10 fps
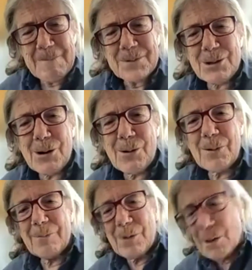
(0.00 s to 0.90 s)
So,
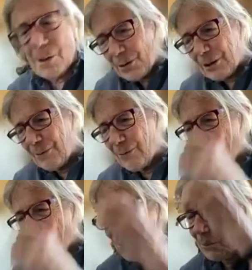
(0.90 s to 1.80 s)
and what we're looking
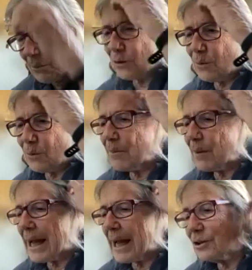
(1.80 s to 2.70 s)
forward to. But
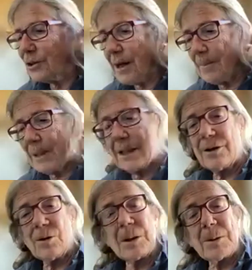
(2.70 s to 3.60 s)
as you come in,
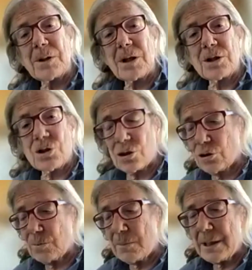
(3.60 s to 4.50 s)
there are people on
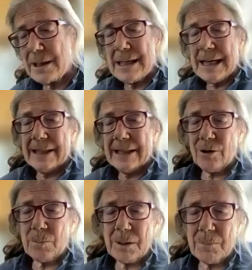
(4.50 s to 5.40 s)
Zoom and there
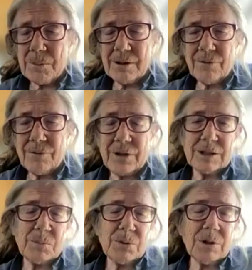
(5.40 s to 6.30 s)
are people on
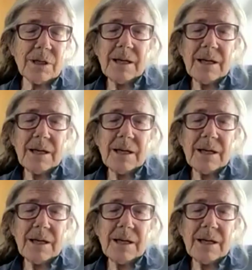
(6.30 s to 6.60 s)
Facebook.